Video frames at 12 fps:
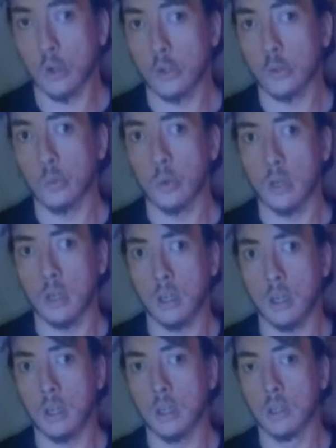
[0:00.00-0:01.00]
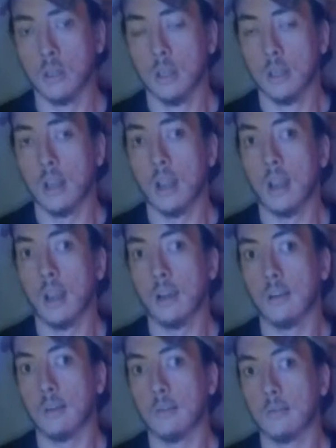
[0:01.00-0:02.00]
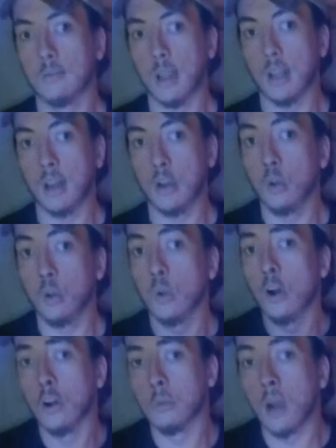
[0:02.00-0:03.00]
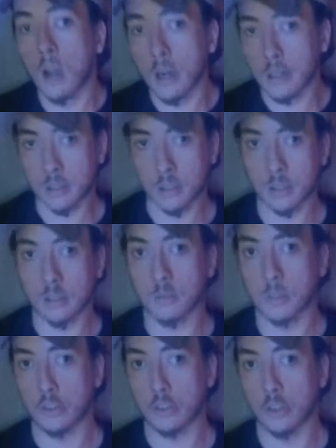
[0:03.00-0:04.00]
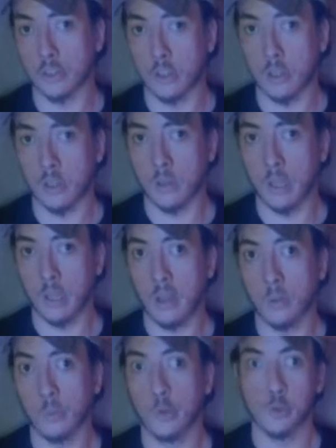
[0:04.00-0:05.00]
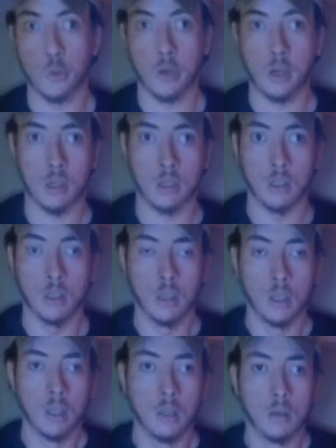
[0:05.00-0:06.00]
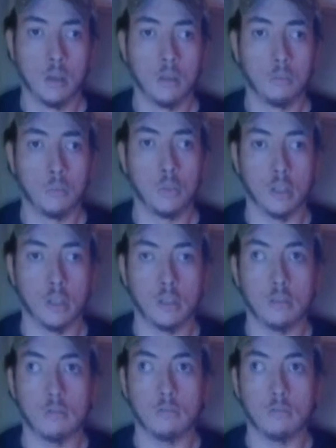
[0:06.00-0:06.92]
which we have a new armada system in Star Trek Online, which we can put